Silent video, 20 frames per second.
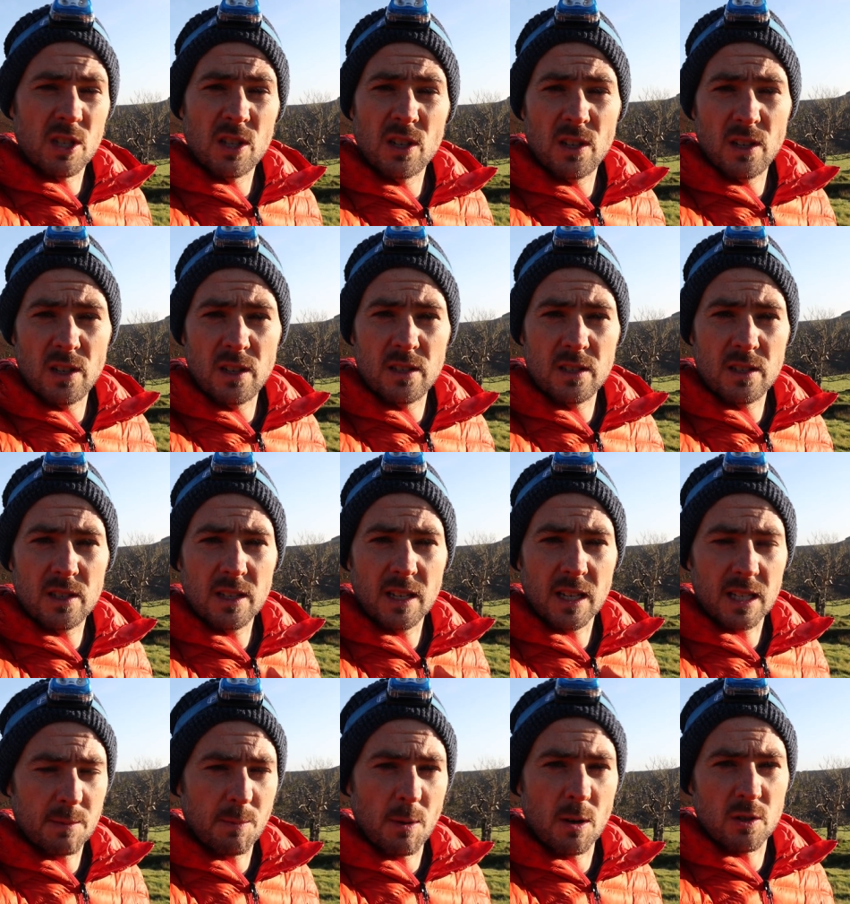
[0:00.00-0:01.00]
I turned
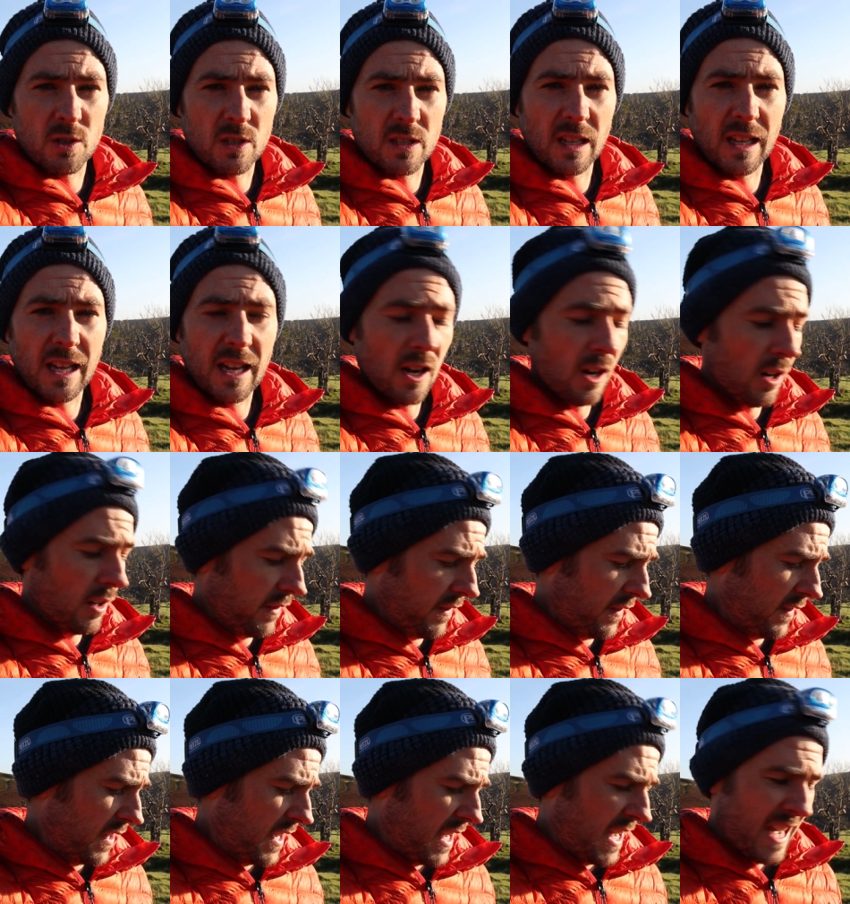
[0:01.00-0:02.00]
exposure delay
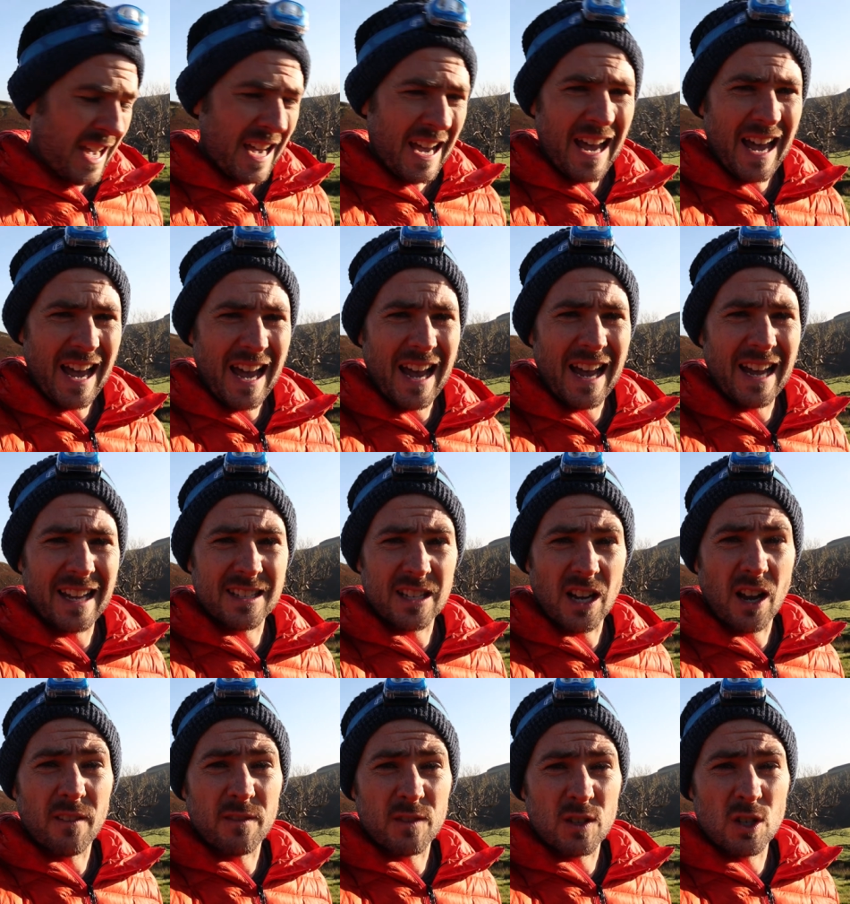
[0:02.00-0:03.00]
off
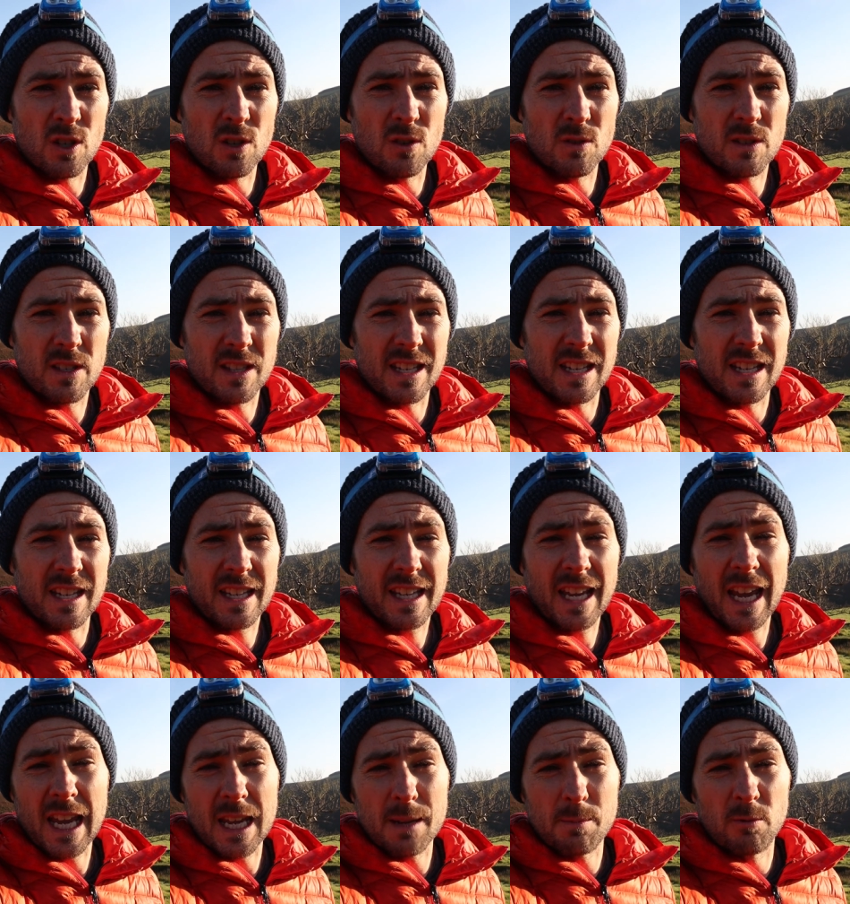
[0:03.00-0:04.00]
and I've used the
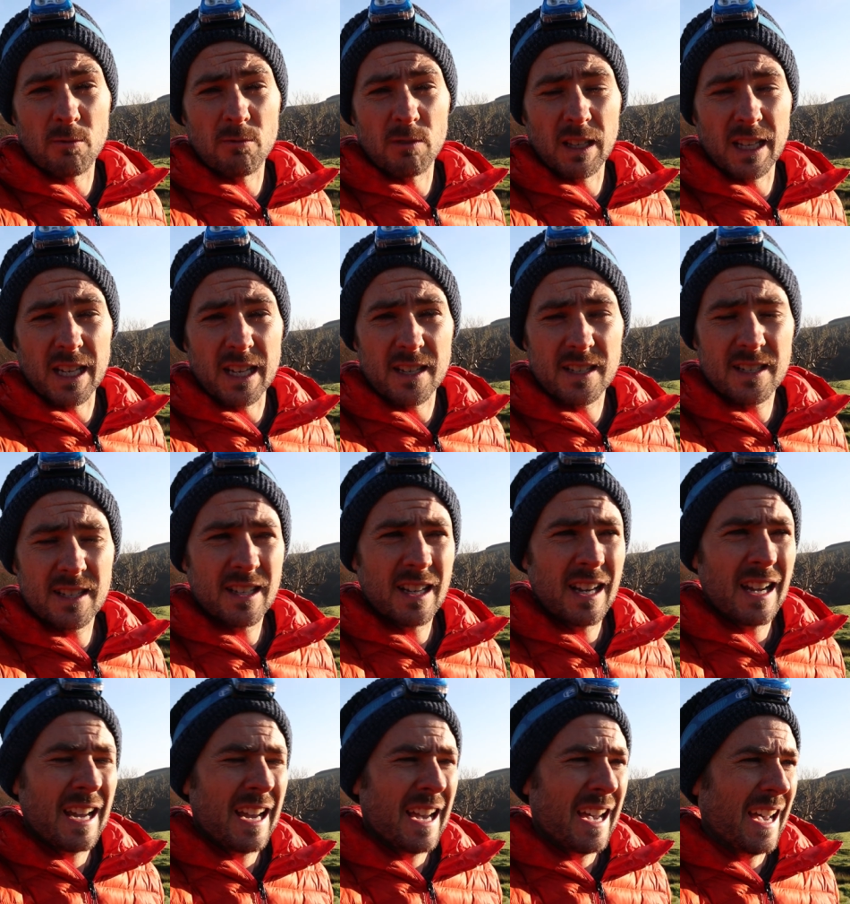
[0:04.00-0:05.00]
cable release
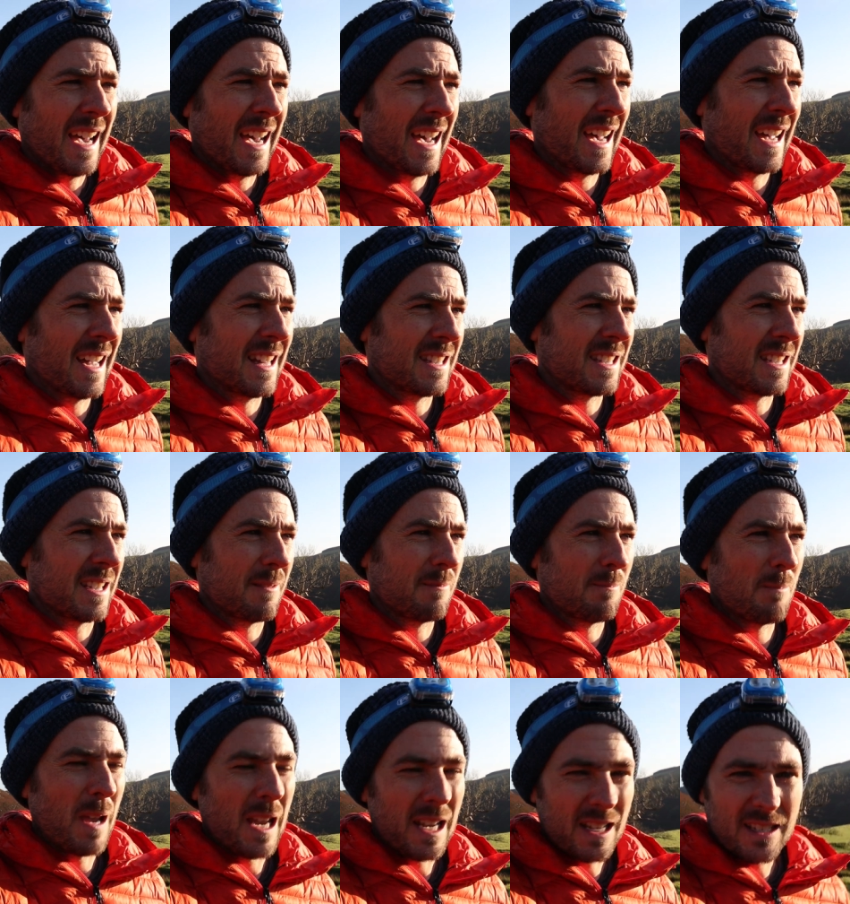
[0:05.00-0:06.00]
and
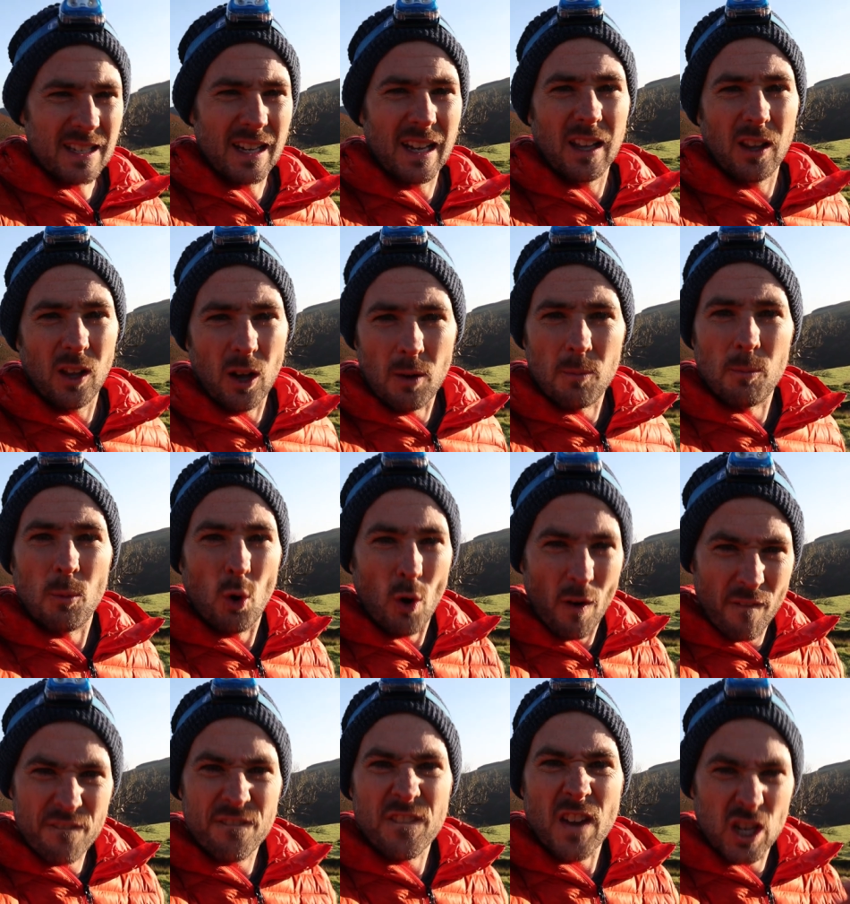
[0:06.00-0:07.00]
it makes it a lot
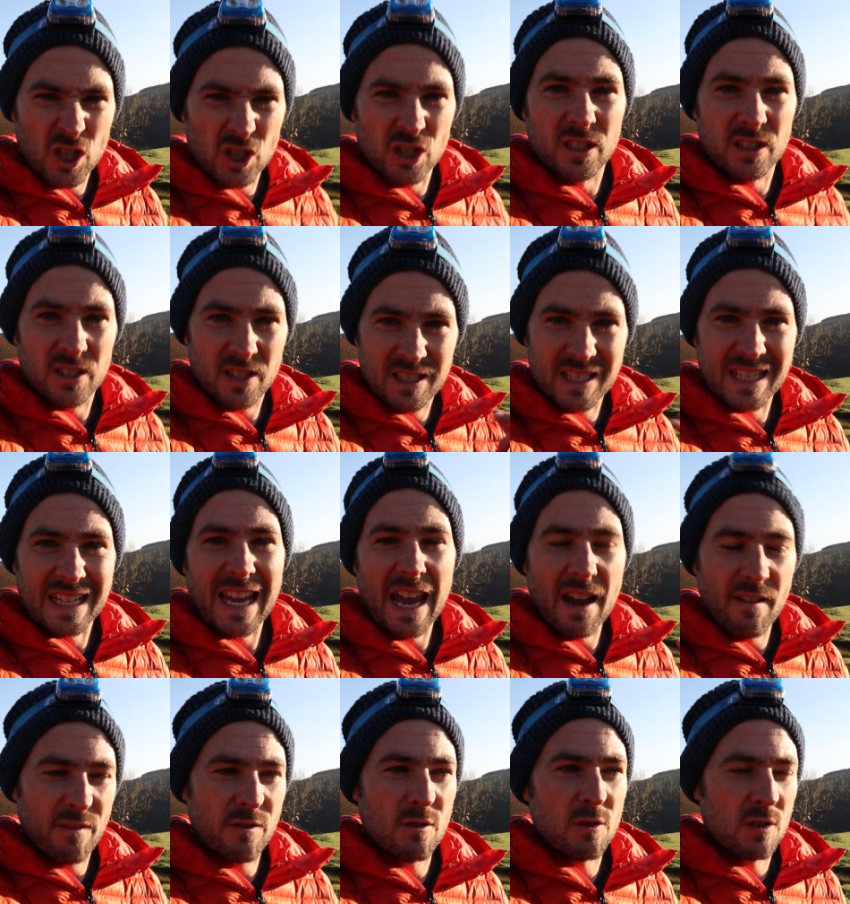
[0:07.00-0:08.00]
more efficient to
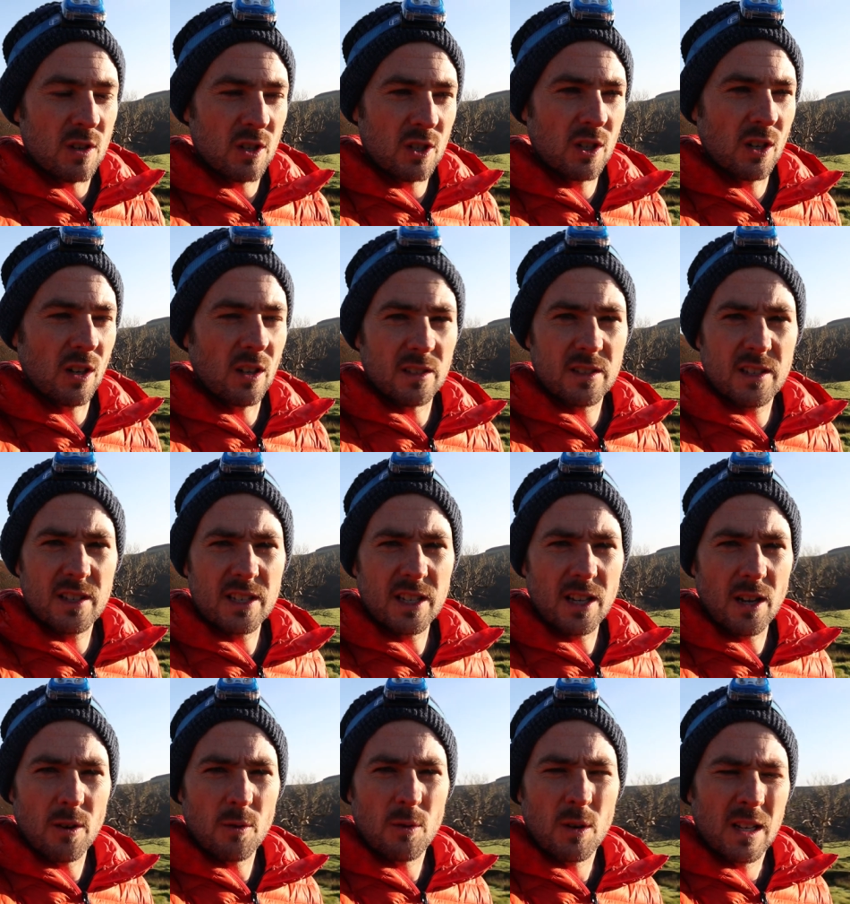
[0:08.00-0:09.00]
get through your shots
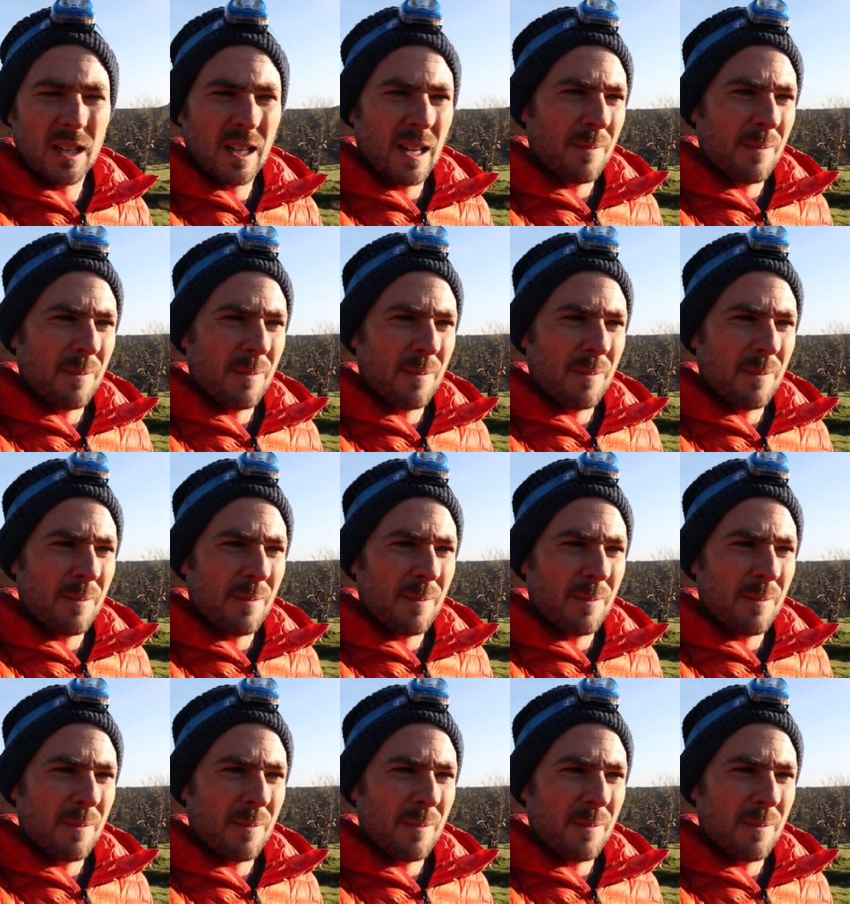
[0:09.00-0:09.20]
so